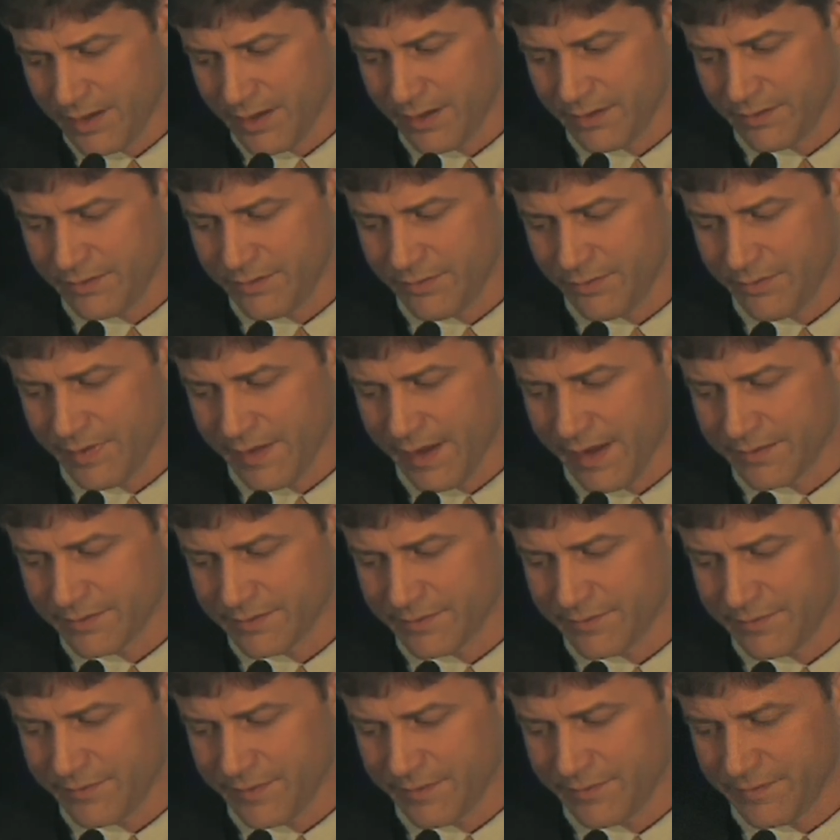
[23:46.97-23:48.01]
In
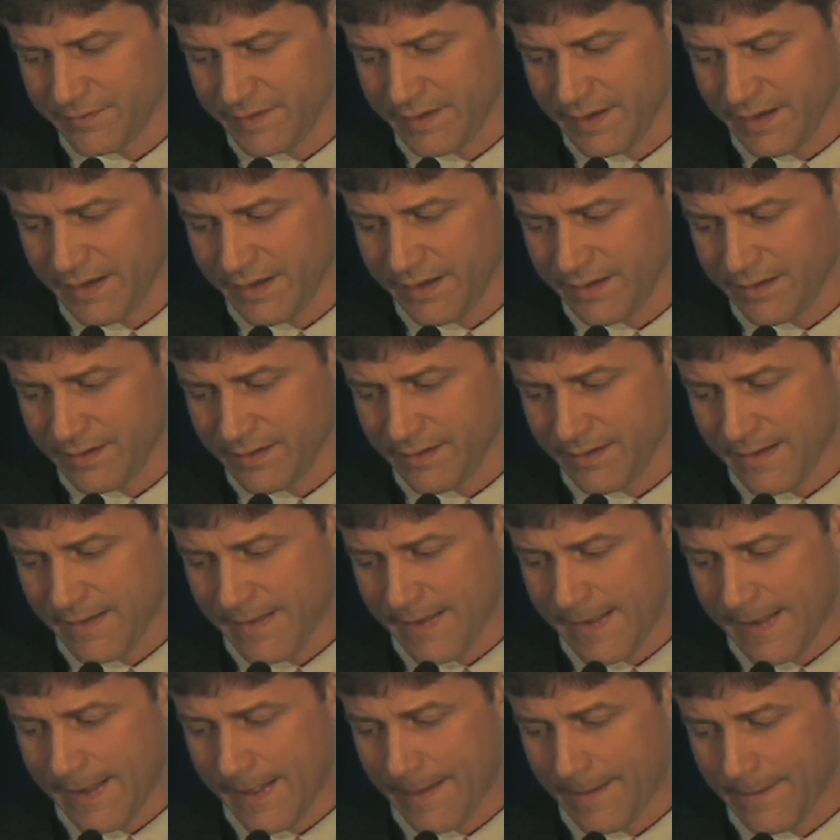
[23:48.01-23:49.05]
2015,
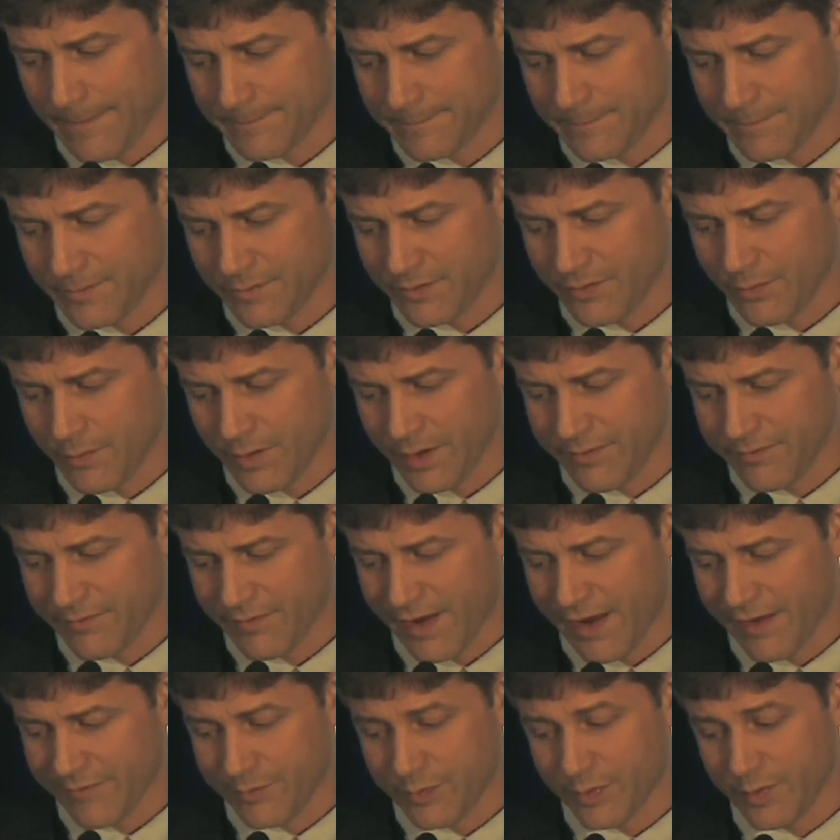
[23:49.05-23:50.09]

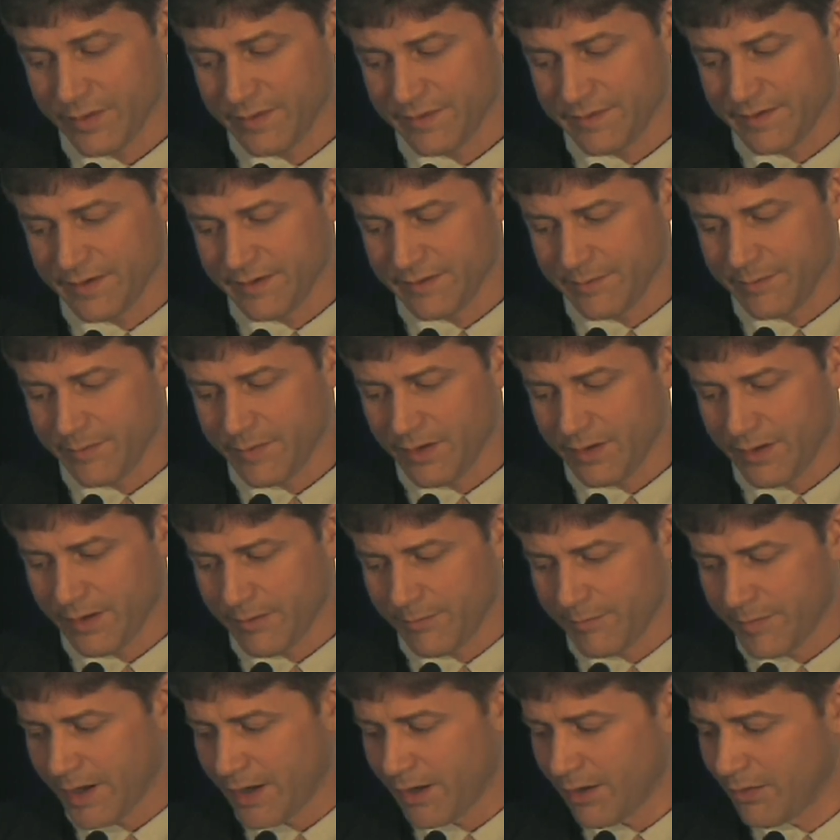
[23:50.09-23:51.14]
25.6
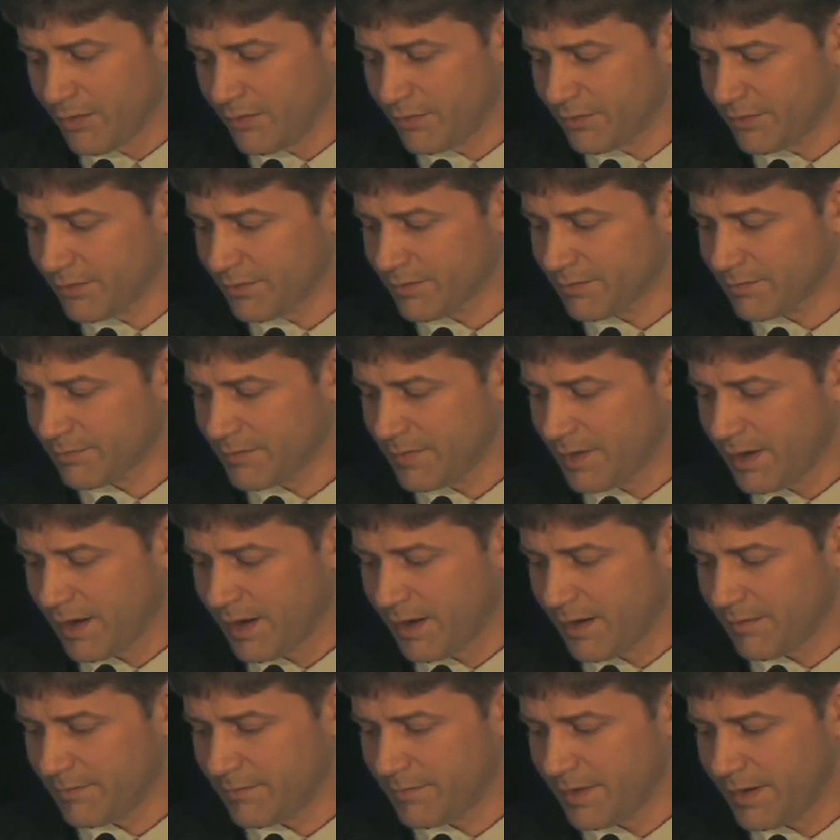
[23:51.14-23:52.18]
million barrels.
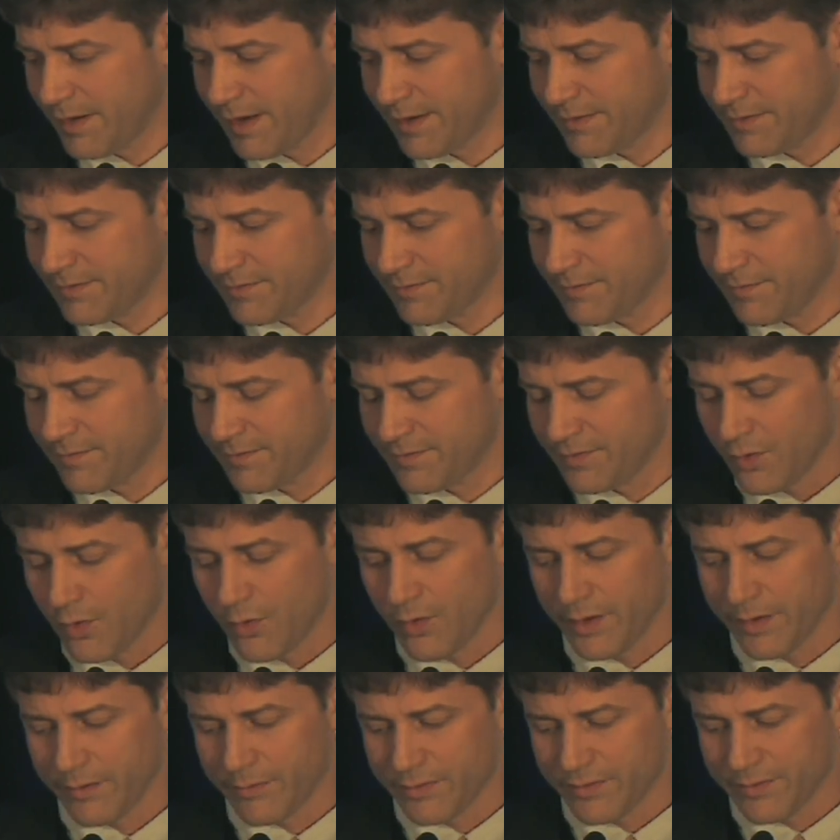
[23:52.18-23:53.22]
And that's
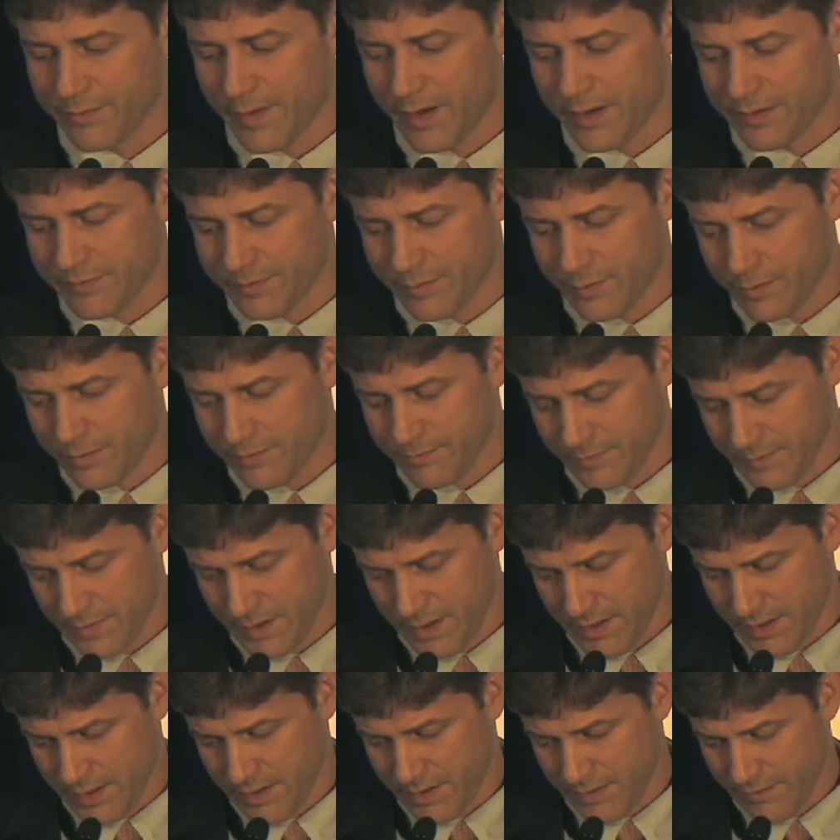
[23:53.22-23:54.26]
solely responsible
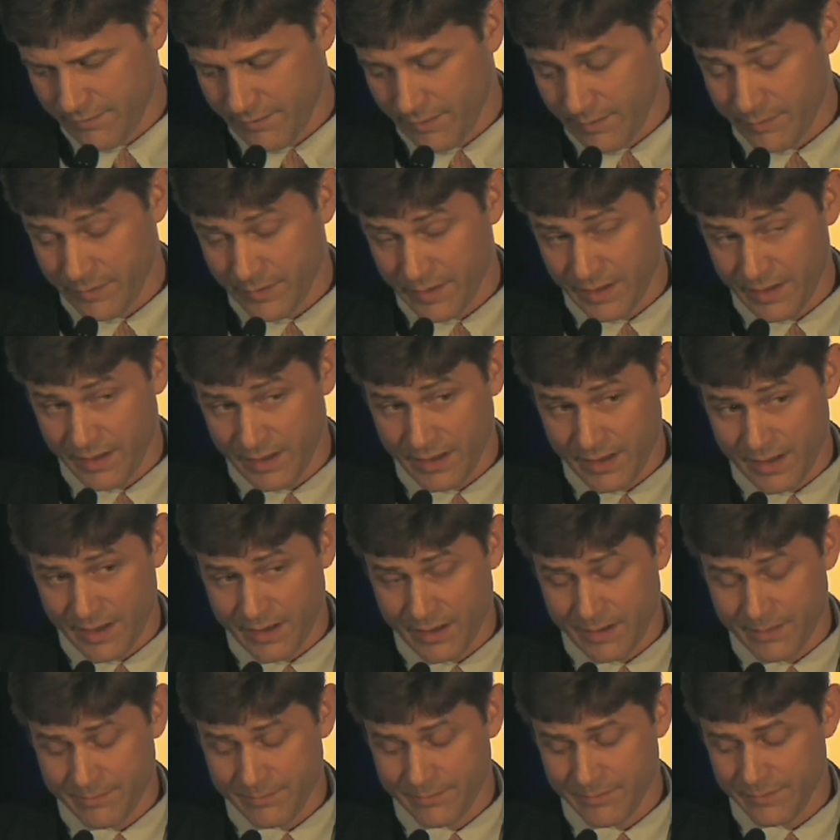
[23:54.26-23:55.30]
from
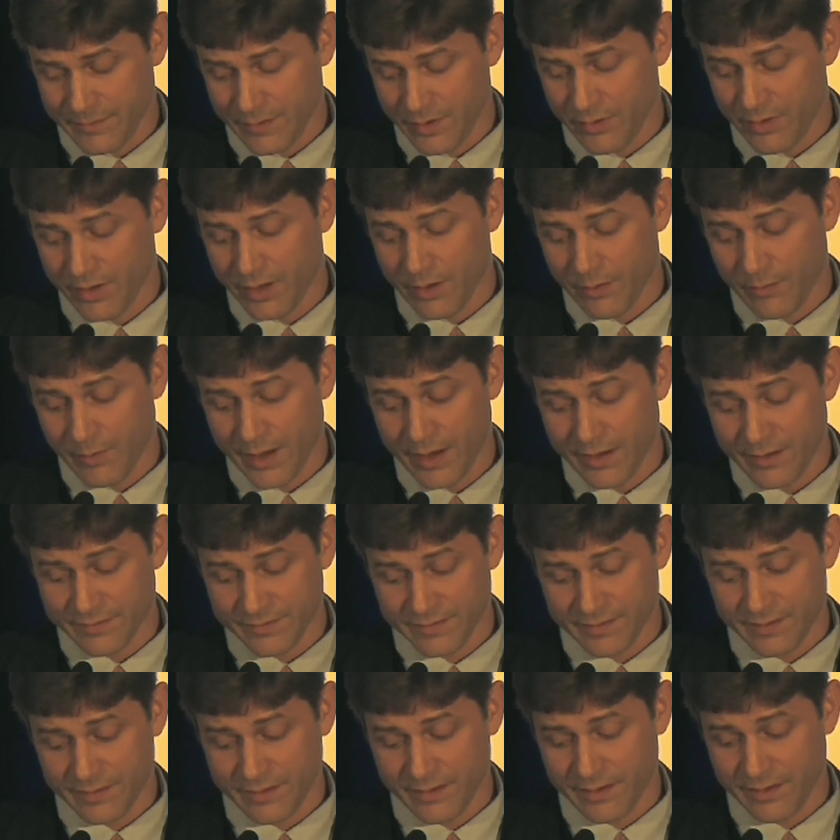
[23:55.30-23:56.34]
the Utica
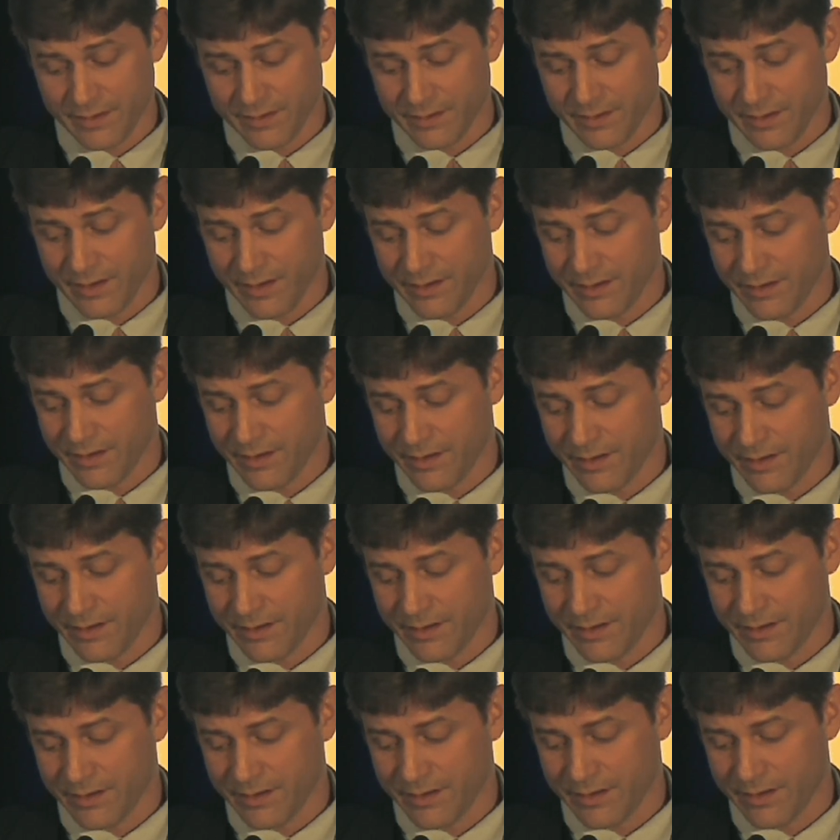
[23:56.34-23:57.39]
wells and
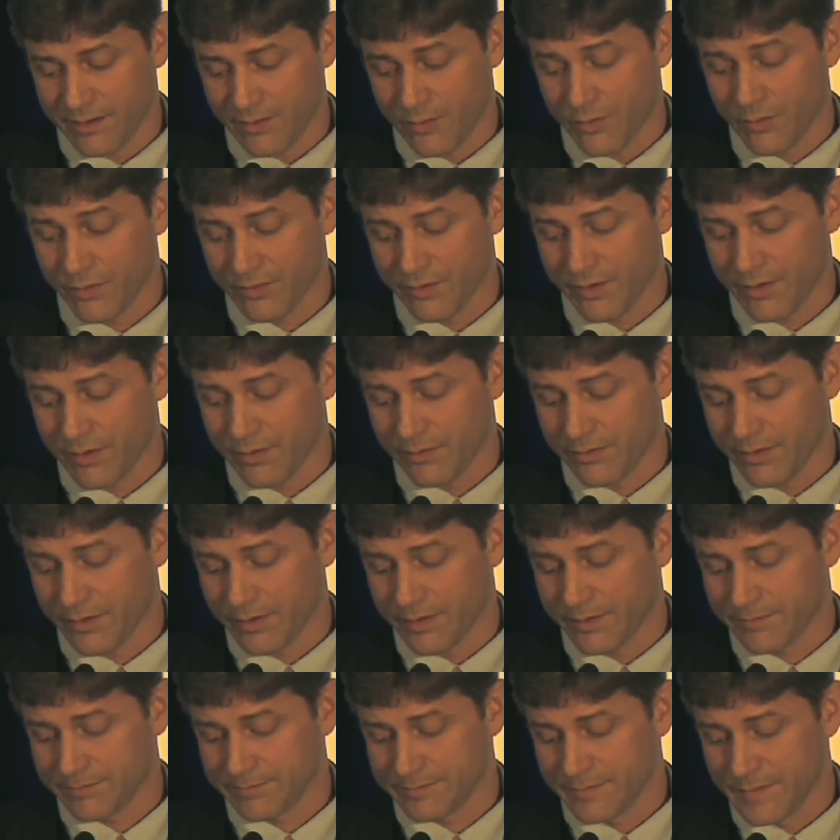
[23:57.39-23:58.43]
the horizontal
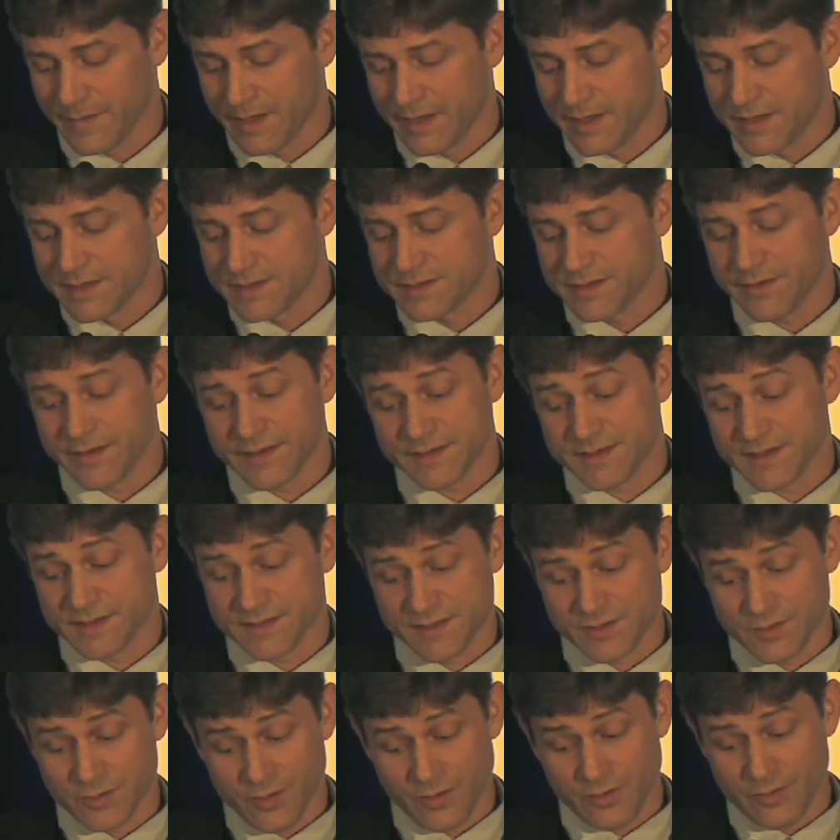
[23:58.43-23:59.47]
drilling. So this
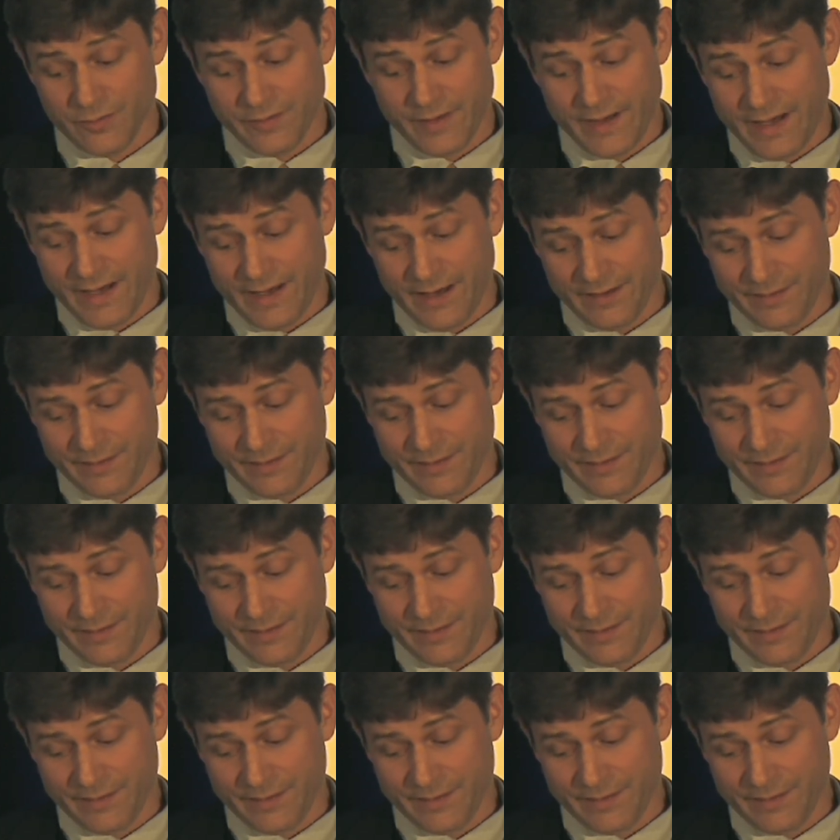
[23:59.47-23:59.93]
historical data